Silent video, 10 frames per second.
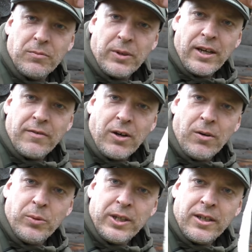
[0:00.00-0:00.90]
Then we have
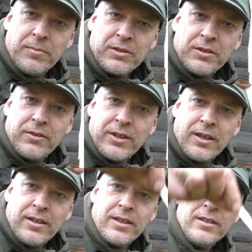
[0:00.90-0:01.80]
our wicking
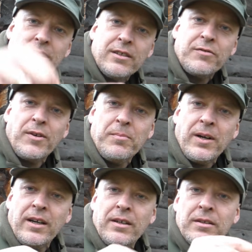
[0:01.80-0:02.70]
material here. It's from
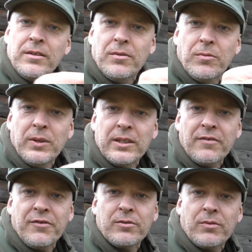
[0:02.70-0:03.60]
my
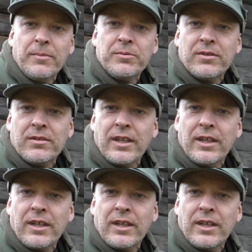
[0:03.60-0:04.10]
winter foot wraps.